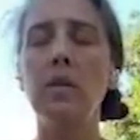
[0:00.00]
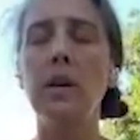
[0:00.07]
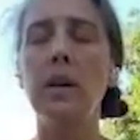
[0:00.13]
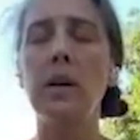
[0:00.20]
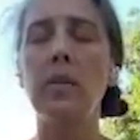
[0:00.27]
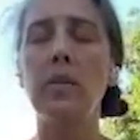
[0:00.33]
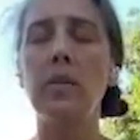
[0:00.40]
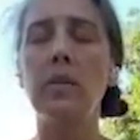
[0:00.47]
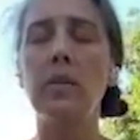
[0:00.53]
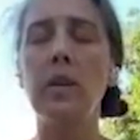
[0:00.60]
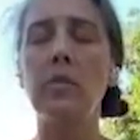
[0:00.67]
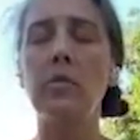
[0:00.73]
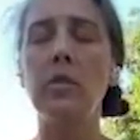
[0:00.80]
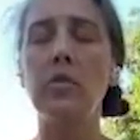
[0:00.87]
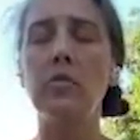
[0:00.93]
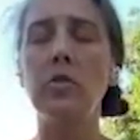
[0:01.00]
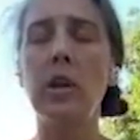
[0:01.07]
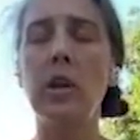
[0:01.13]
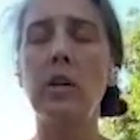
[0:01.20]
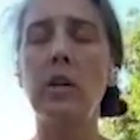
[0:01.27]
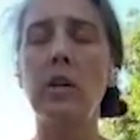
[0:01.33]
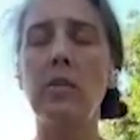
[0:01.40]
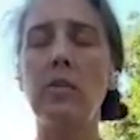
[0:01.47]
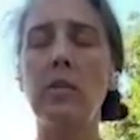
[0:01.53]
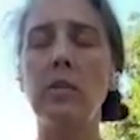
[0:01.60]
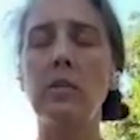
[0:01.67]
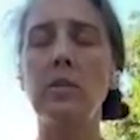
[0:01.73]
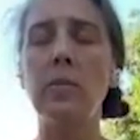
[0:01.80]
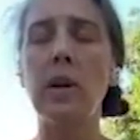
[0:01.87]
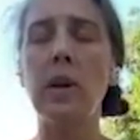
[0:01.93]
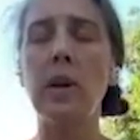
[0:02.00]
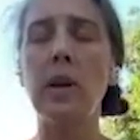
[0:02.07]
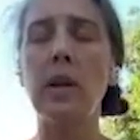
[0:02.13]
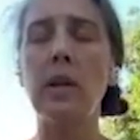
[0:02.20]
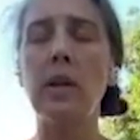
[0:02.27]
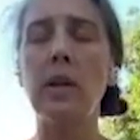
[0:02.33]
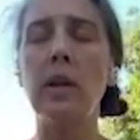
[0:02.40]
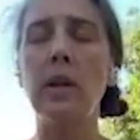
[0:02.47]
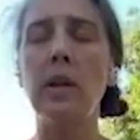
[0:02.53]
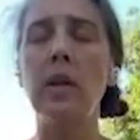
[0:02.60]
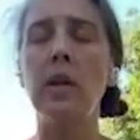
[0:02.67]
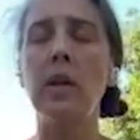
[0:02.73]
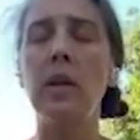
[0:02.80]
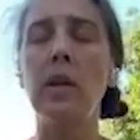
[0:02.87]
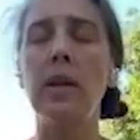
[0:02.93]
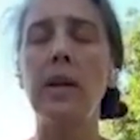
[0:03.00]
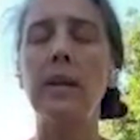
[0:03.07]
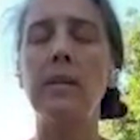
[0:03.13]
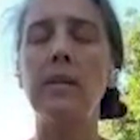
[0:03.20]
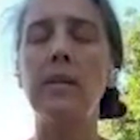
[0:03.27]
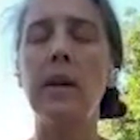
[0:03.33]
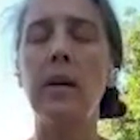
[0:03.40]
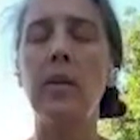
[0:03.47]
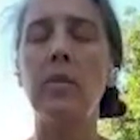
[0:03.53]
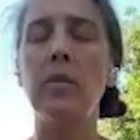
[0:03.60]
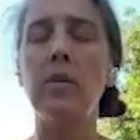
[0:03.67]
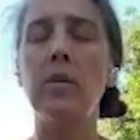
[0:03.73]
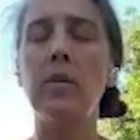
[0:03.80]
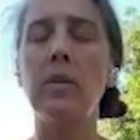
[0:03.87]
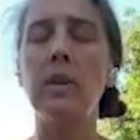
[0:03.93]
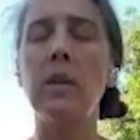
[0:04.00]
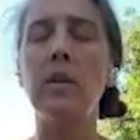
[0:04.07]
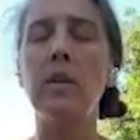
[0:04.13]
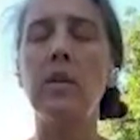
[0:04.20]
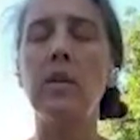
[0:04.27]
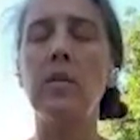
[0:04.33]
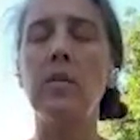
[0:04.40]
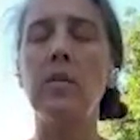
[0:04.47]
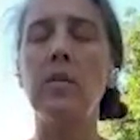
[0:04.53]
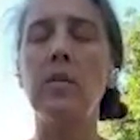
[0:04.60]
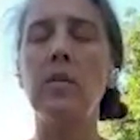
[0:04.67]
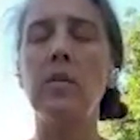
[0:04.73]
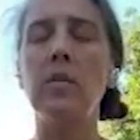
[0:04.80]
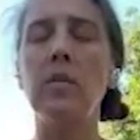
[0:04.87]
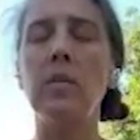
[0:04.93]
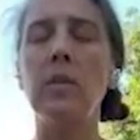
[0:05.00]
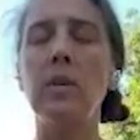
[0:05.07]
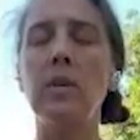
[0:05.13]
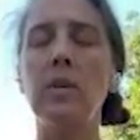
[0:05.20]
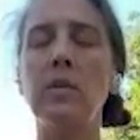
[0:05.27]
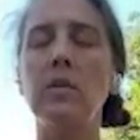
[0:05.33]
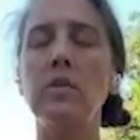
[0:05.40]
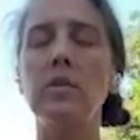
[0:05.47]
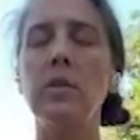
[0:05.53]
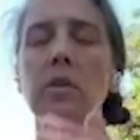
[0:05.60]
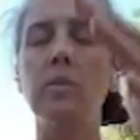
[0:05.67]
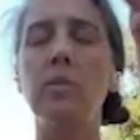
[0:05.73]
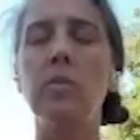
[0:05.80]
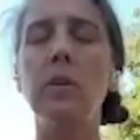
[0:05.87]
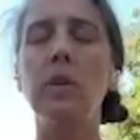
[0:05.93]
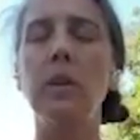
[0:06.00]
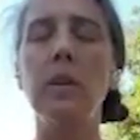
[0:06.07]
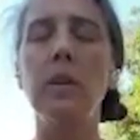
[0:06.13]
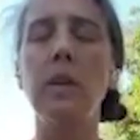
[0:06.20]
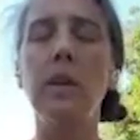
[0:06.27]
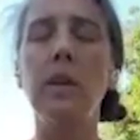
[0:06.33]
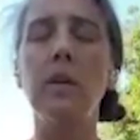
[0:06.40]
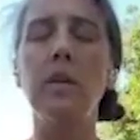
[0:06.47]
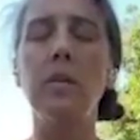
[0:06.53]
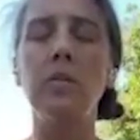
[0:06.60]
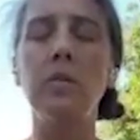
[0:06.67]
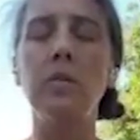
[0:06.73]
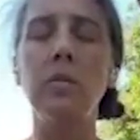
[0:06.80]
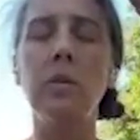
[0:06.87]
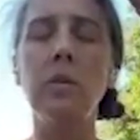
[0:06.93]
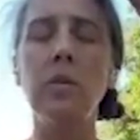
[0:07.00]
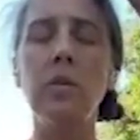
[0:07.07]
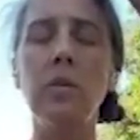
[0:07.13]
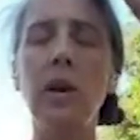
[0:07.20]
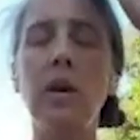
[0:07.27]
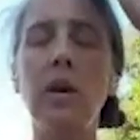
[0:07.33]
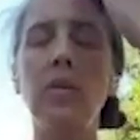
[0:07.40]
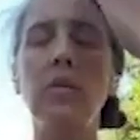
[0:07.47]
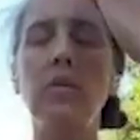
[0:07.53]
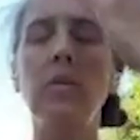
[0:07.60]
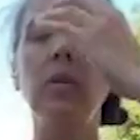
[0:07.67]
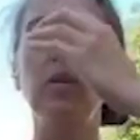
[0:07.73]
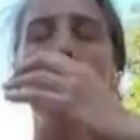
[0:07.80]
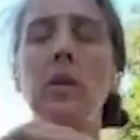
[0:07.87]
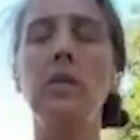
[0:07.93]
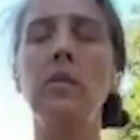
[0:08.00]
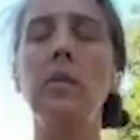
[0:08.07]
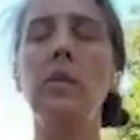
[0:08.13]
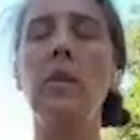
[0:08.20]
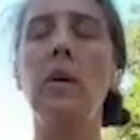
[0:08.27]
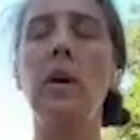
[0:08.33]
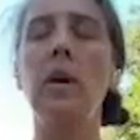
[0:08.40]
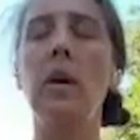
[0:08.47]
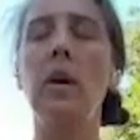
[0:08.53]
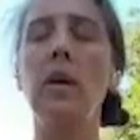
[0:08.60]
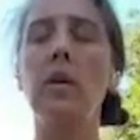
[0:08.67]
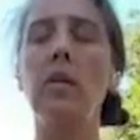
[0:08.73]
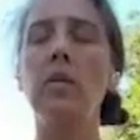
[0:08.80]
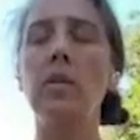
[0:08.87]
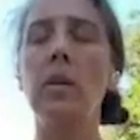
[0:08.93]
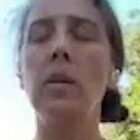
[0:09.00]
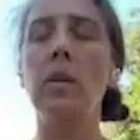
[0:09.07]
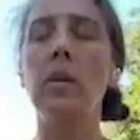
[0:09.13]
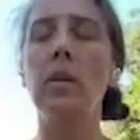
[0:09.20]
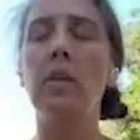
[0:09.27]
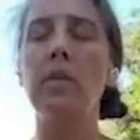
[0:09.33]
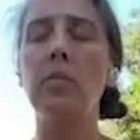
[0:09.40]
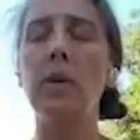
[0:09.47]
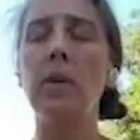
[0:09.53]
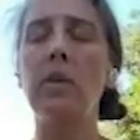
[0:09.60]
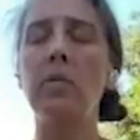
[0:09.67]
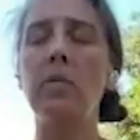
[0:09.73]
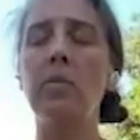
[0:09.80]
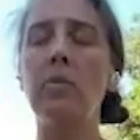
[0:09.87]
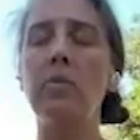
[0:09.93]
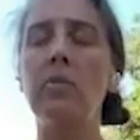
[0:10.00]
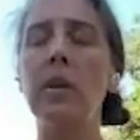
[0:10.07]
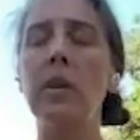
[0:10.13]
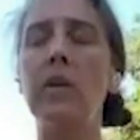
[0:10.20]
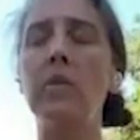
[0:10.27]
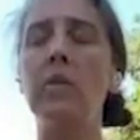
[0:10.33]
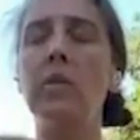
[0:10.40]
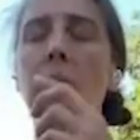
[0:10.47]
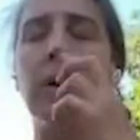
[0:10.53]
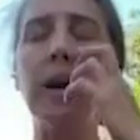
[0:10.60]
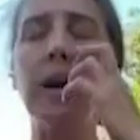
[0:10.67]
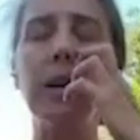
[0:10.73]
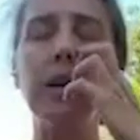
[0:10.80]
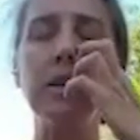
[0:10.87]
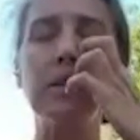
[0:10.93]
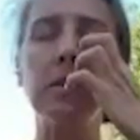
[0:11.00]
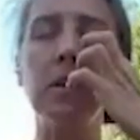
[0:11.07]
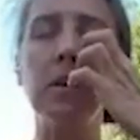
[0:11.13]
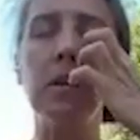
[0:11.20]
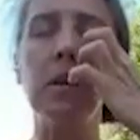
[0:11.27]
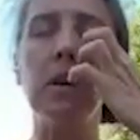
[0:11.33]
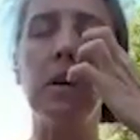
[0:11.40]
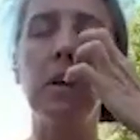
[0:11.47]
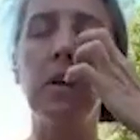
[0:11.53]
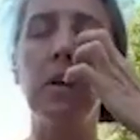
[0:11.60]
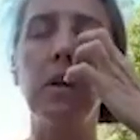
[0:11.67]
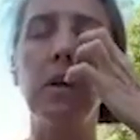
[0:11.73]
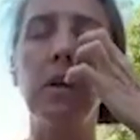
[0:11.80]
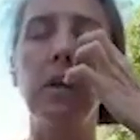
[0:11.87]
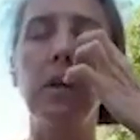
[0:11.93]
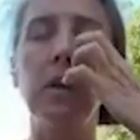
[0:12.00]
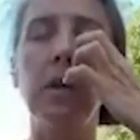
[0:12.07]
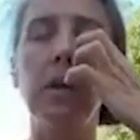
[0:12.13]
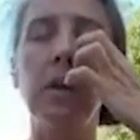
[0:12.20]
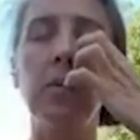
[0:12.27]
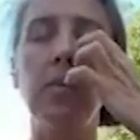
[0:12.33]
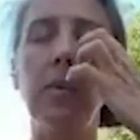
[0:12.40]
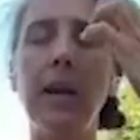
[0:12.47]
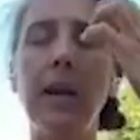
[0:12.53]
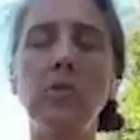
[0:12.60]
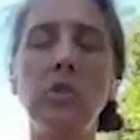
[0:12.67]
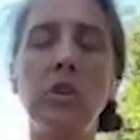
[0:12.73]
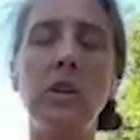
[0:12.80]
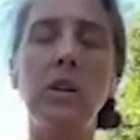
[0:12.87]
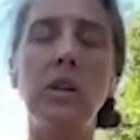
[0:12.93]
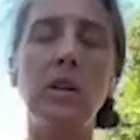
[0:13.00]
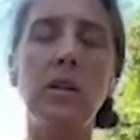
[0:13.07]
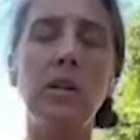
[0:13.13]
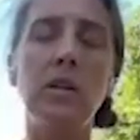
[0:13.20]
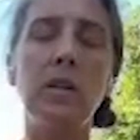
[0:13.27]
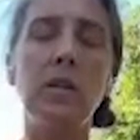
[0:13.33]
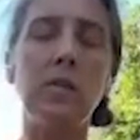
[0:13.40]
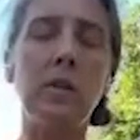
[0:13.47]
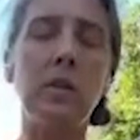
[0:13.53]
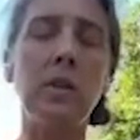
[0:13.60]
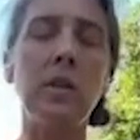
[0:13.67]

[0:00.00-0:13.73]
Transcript: down the central channel of your spine, and down into the earth. You're breathing through the crown into the heart, and then the breath moves down the body. So you're imagining this